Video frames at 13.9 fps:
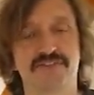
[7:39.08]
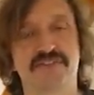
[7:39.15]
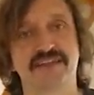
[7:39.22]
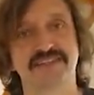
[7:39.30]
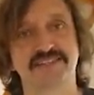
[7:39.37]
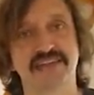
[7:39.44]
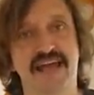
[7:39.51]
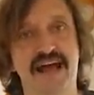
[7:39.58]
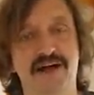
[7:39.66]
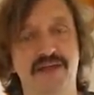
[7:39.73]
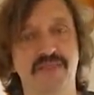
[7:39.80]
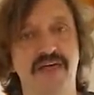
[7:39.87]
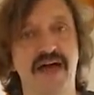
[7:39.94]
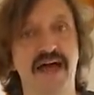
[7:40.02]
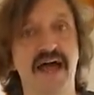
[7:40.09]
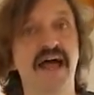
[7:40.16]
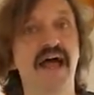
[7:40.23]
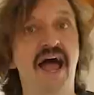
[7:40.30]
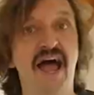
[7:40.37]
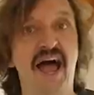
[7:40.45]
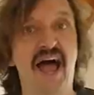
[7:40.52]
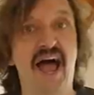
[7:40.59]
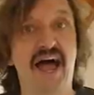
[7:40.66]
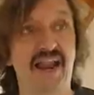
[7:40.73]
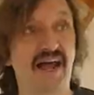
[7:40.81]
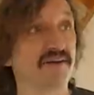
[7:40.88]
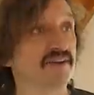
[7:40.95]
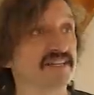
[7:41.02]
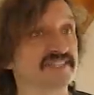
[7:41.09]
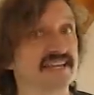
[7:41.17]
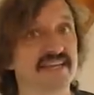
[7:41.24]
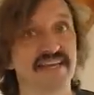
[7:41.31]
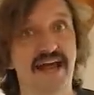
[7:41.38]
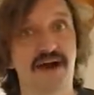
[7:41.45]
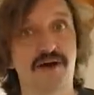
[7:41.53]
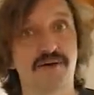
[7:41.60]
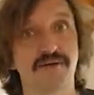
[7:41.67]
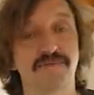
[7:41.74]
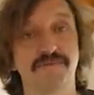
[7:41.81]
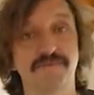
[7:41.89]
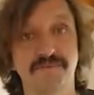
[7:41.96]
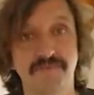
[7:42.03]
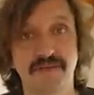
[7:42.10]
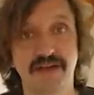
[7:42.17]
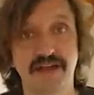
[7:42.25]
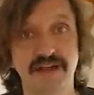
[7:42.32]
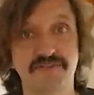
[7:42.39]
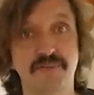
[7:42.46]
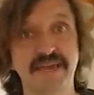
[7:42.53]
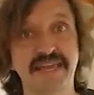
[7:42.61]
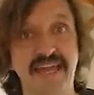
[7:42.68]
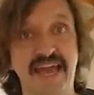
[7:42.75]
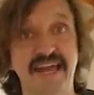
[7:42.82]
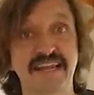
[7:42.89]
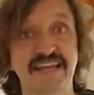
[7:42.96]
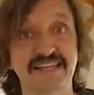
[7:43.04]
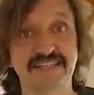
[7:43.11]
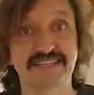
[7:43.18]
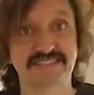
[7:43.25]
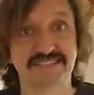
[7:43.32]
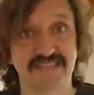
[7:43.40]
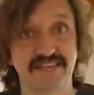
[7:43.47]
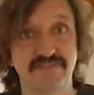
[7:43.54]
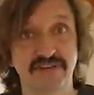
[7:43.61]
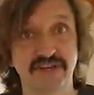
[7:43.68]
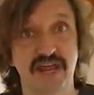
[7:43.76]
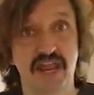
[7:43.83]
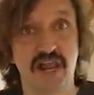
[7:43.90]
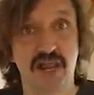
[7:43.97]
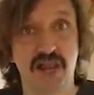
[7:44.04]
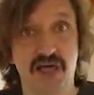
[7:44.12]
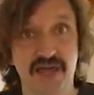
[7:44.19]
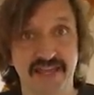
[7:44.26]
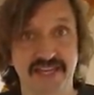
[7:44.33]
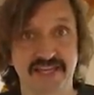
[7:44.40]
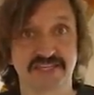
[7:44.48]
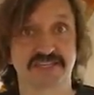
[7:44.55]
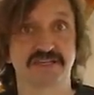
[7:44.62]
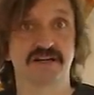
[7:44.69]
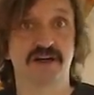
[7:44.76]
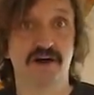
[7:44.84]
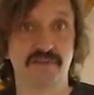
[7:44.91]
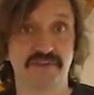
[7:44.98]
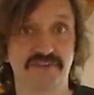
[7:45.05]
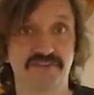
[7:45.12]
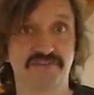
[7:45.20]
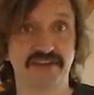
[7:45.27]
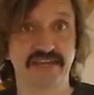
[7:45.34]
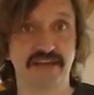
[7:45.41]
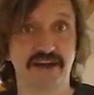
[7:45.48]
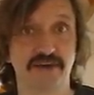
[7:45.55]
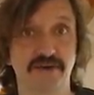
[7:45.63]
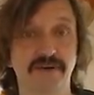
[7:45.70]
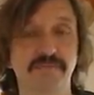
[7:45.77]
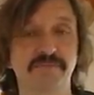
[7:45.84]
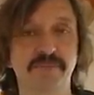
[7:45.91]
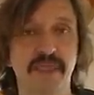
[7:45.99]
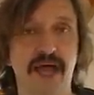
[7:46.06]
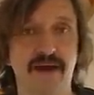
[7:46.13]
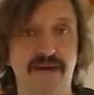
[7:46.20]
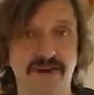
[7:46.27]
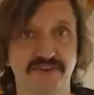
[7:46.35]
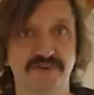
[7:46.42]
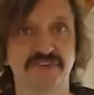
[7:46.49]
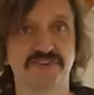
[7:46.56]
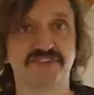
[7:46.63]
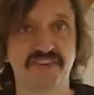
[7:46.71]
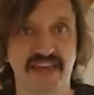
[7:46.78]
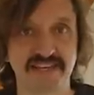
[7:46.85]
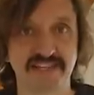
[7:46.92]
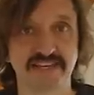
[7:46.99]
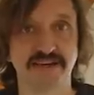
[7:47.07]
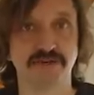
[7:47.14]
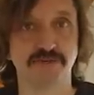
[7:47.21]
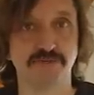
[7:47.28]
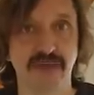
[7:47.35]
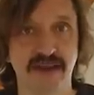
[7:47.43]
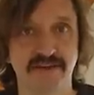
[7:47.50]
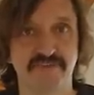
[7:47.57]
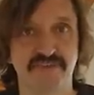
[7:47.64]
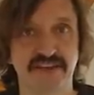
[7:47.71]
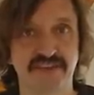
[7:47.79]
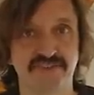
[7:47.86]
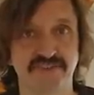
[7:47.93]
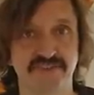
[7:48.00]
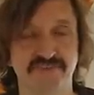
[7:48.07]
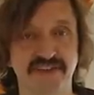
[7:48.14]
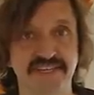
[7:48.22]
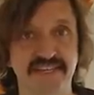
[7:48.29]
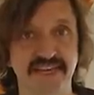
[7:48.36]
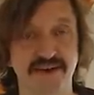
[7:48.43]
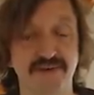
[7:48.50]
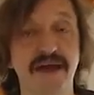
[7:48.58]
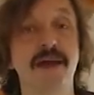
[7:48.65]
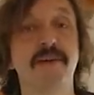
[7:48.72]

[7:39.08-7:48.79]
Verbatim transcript: of things out there. And I'm going to say now, if we get seven likes on this video, I'm gonna do a shed renovation video.